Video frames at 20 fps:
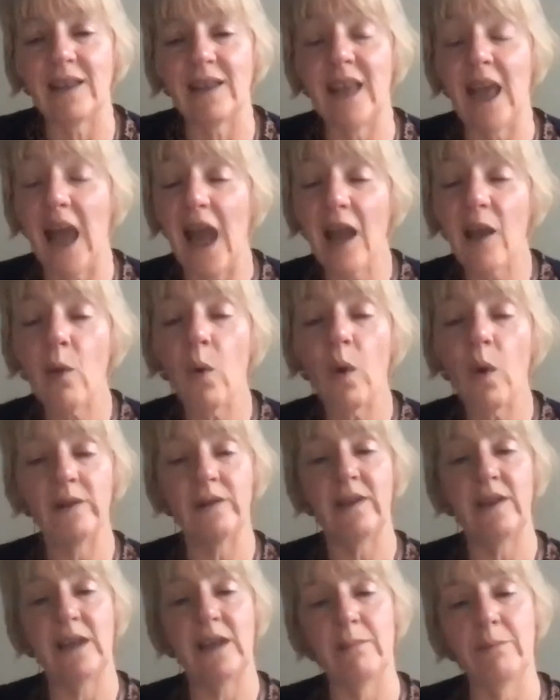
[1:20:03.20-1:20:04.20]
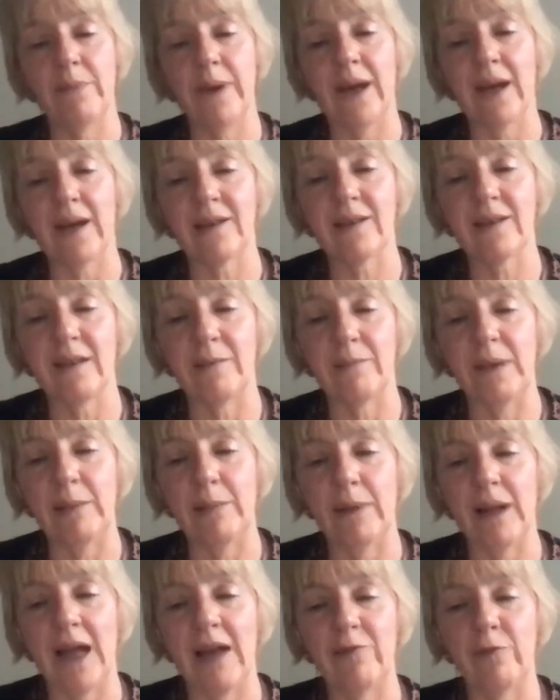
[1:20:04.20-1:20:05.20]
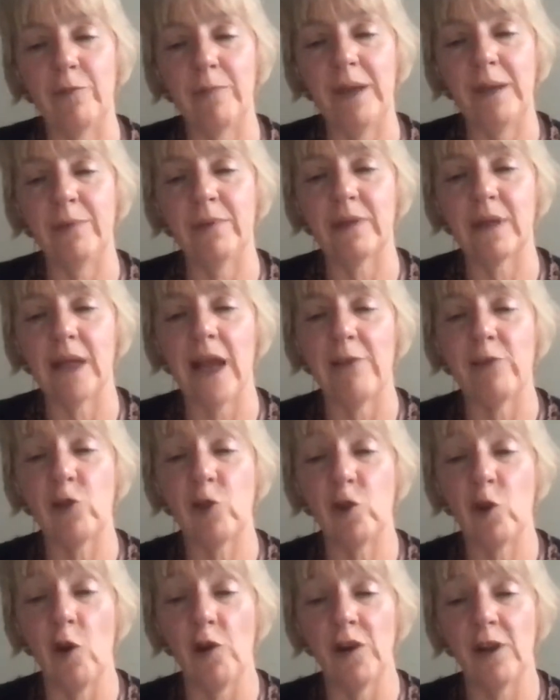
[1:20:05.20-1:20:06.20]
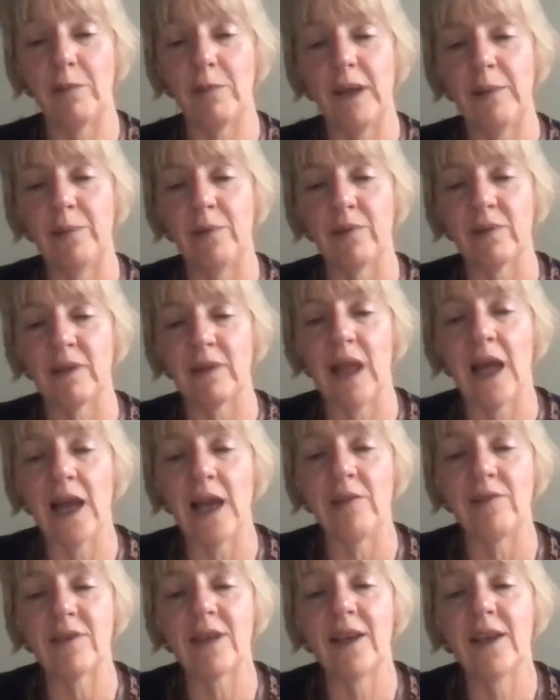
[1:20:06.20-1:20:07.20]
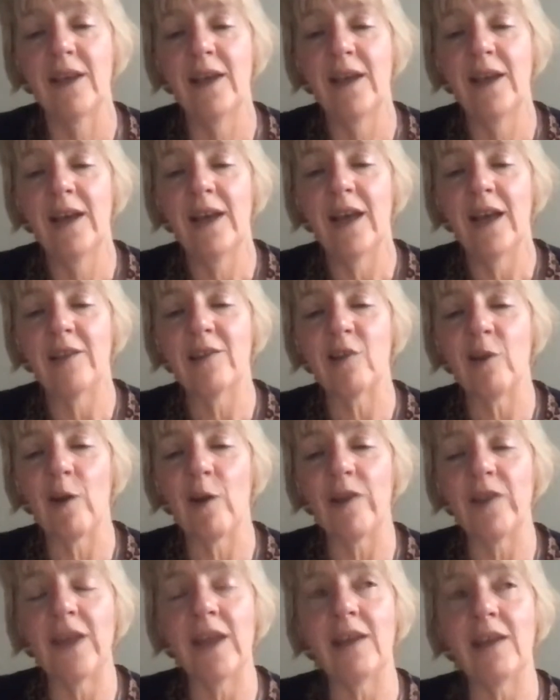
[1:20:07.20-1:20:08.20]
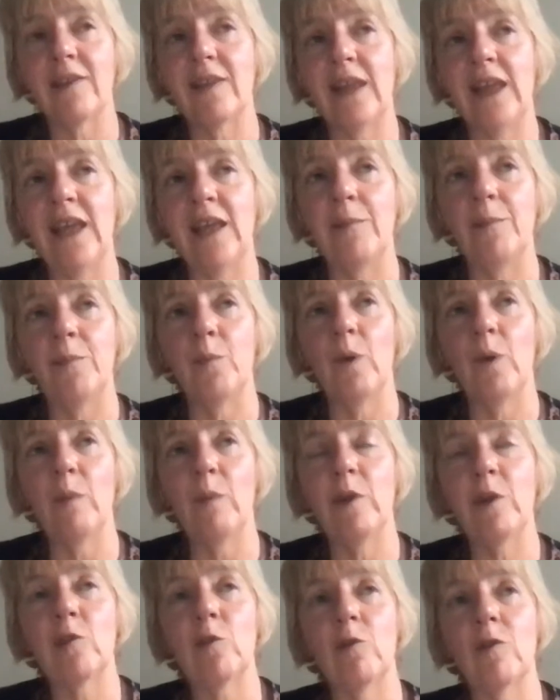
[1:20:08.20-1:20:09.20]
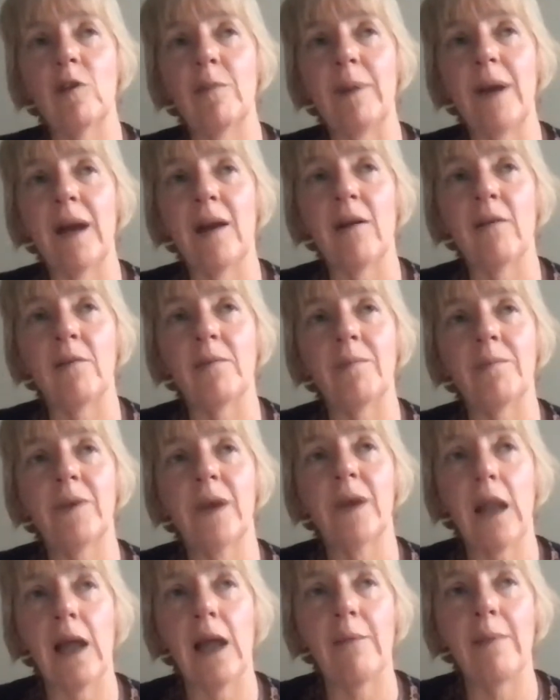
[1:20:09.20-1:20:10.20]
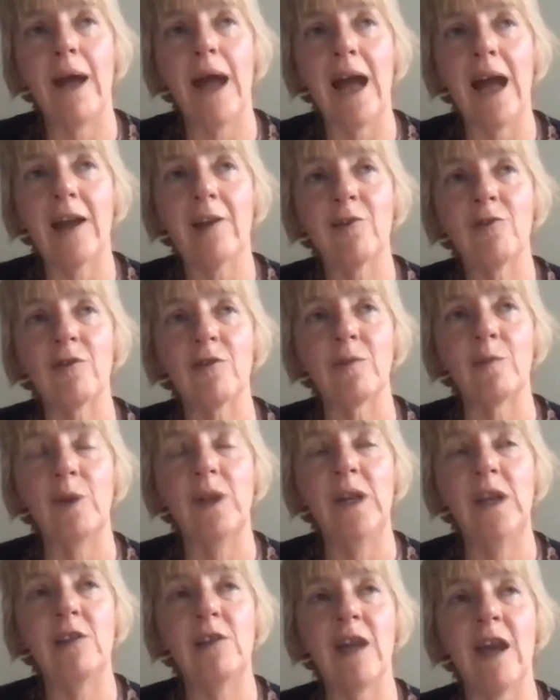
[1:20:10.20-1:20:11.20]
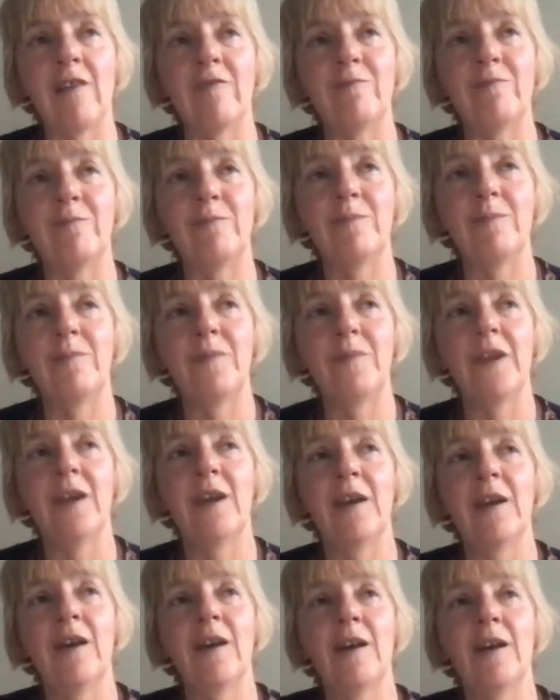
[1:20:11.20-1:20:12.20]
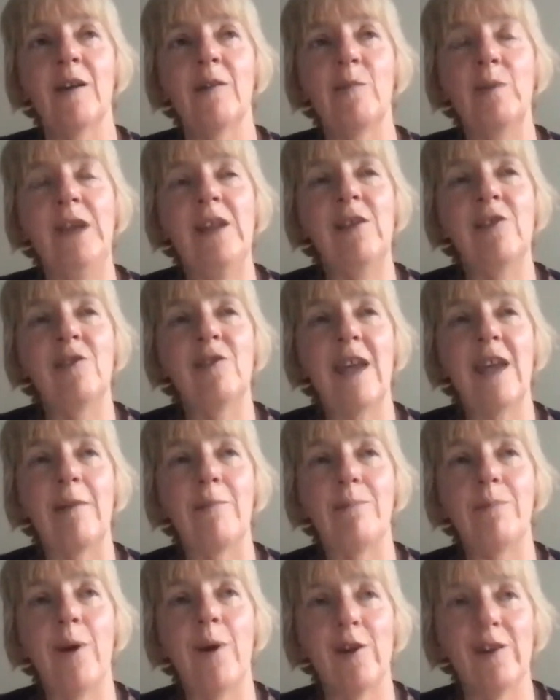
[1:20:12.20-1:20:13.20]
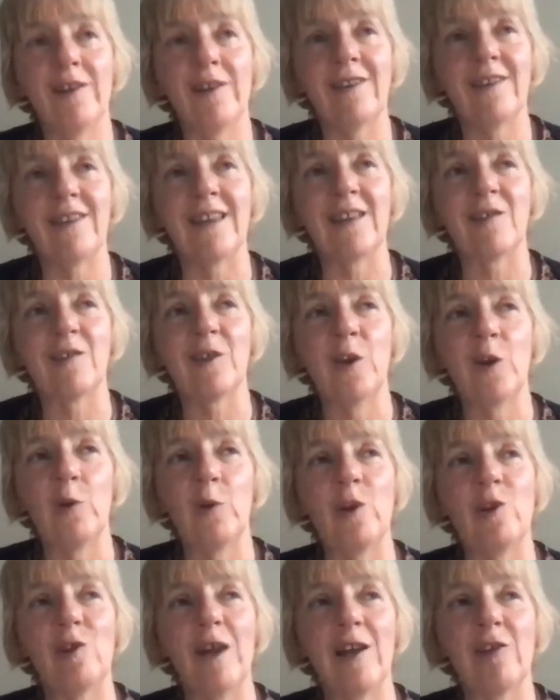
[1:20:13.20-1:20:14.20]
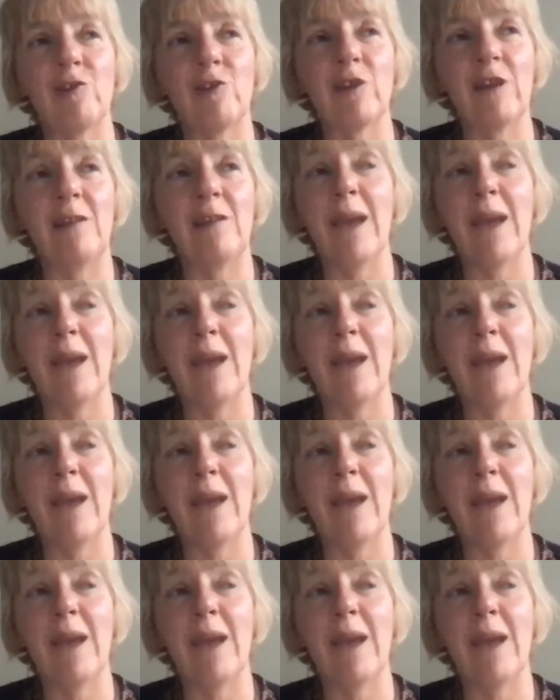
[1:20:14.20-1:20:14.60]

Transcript: it's the air quality impacts that people have on people's lives, shortening people's lives. And so I think the when we talk about climate action, we need to have we need to get policies which actually